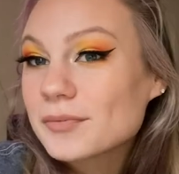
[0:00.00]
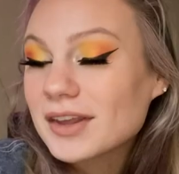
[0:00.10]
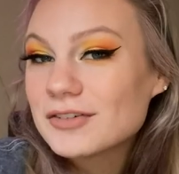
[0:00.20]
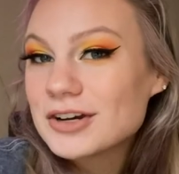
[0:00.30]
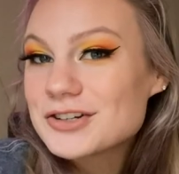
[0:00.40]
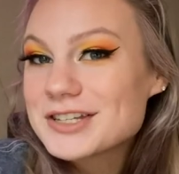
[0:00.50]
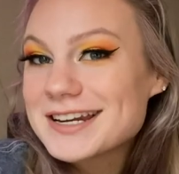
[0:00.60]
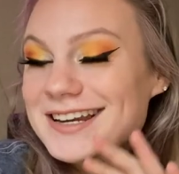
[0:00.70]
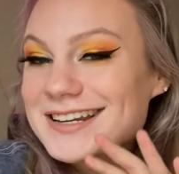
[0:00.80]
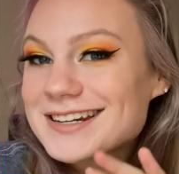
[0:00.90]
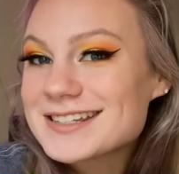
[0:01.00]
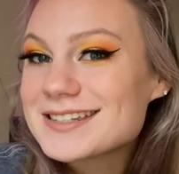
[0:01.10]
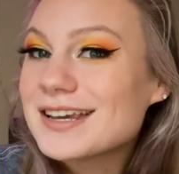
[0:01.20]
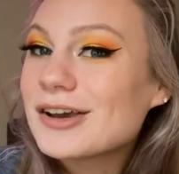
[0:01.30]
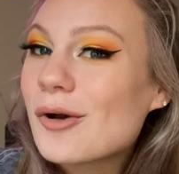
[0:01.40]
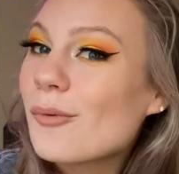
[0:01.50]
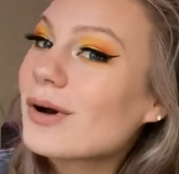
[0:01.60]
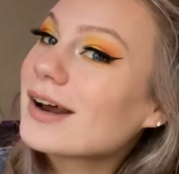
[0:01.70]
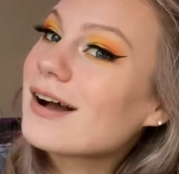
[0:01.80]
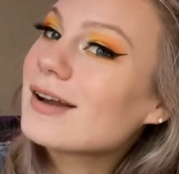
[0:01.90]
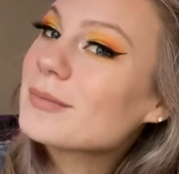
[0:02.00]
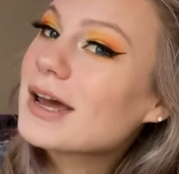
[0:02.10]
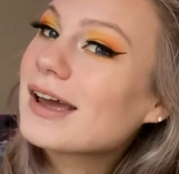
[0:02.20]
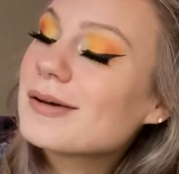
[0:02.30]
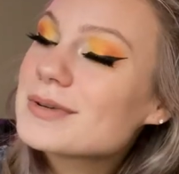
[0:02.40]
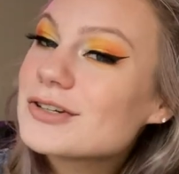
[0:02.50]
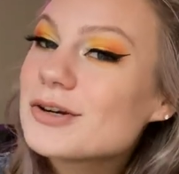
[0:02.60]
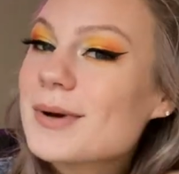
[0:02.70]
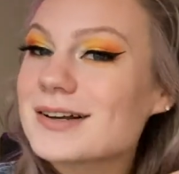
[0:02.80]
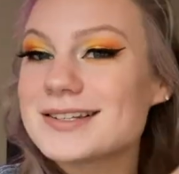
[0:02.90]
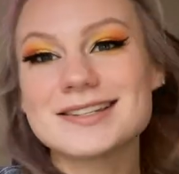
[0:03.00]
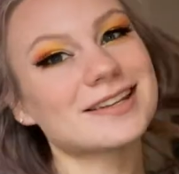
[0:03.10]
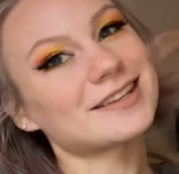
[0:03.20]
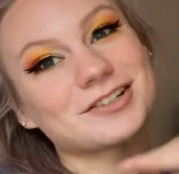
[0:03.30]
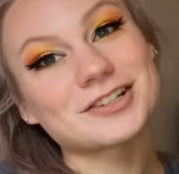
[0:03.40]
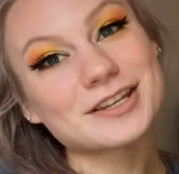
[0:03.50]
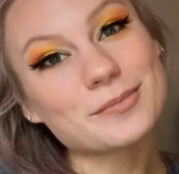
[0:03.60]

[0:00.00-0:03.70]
if you're interested in seeing what I got in my mystery boxes, then just keep